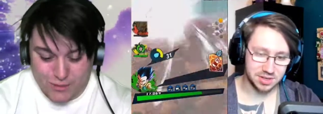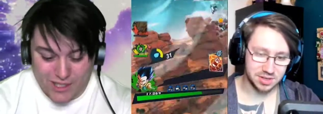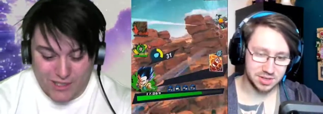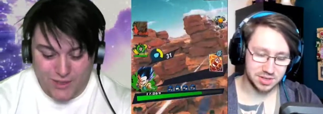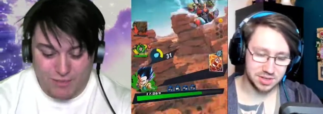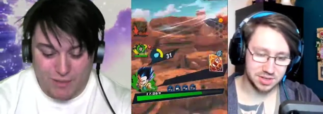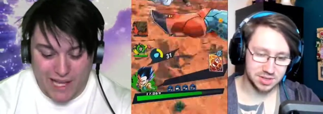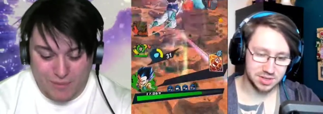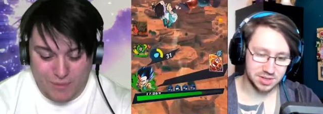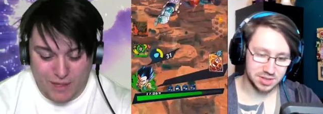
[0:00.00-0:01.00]
Speaker 1: to use Black, but
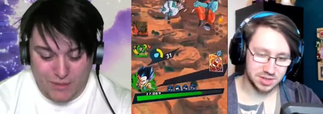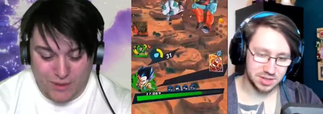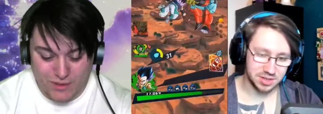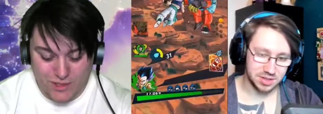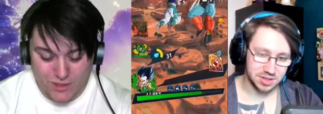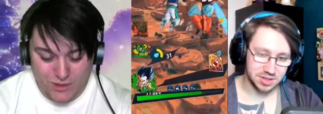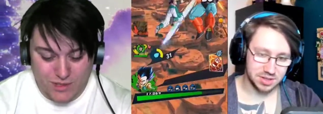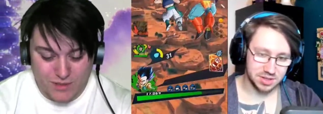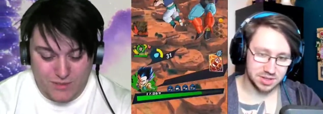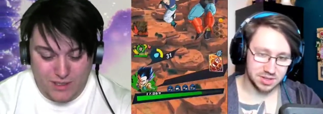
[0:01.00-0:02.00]
I'm going to use him.
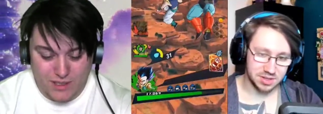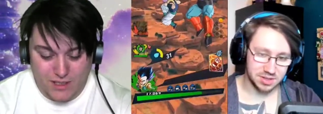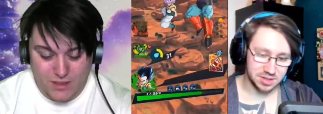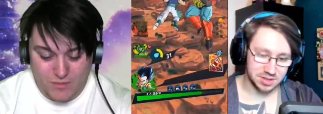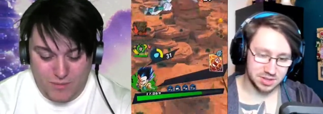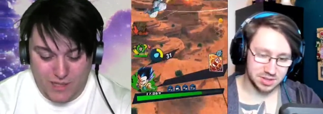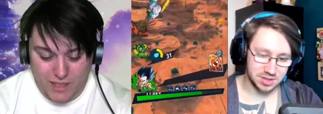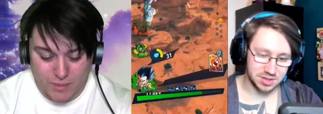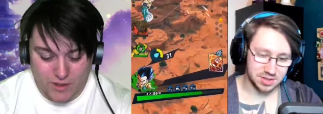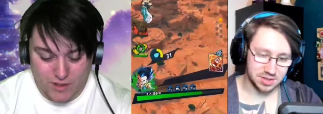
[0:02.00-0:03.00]
Mainly
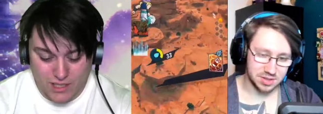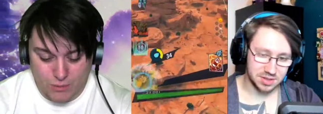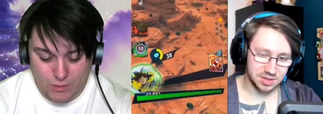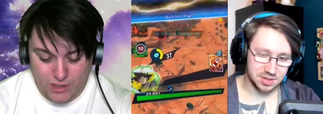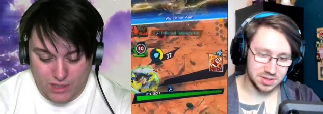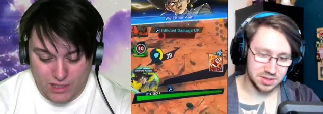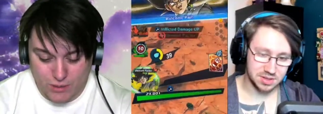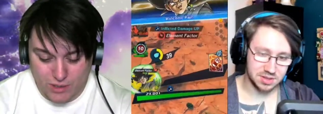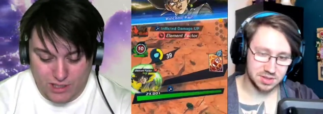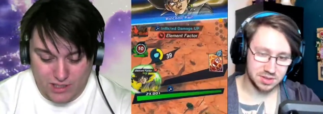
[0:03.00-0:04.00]
because I want to see what
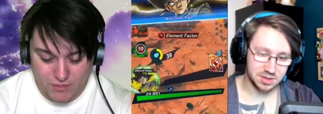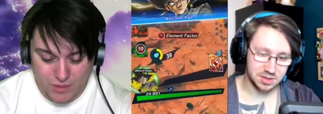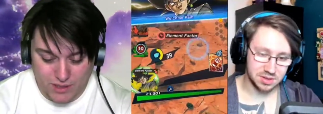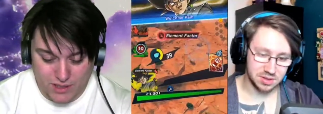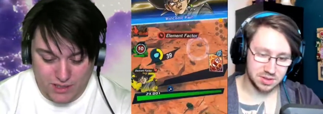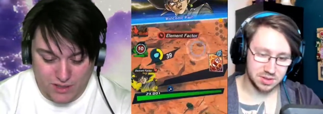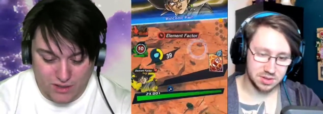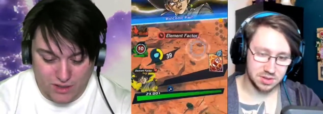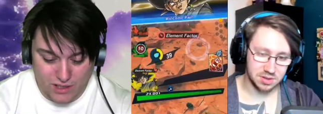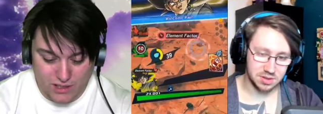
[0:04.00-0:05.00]
his abilities are.